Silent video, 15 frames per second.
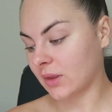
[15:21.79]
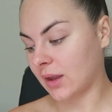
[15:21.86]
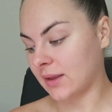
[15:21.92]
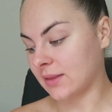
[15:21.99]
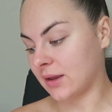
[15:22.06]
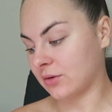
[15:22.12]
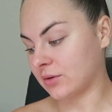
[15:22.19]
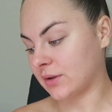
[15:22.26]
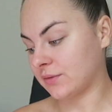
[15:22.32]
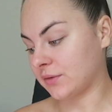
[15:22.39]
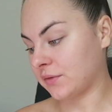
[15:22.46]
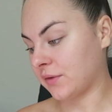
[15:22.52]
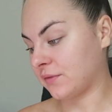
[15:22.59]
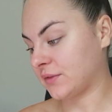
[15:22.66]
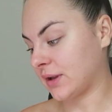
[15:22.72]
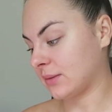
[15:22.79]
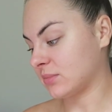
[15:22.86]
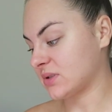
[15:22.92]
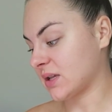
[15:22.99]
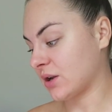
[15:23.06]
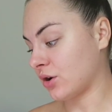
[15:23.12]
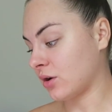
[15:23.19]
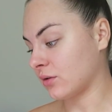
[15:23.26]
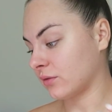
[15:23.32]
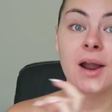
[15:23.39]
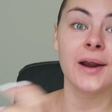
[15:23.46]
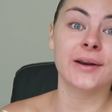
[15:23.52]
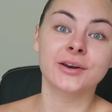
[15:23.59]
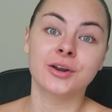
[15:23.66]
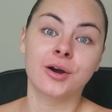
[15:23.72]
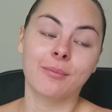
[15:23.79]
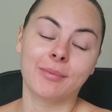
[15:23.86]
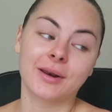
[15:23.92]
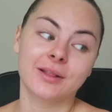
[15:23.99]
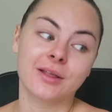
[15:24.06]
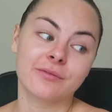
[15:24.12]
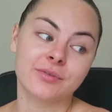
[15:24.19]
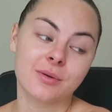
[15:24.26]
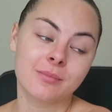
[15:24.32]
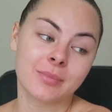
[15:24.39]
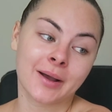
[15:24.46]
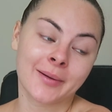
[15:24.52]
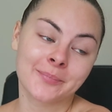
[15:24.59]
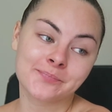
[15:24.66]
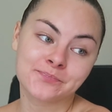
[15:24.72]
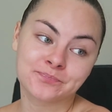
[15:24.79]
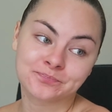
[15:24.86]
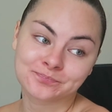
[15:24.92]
and that'll give you 15% off. I already know I'm gonna love them, but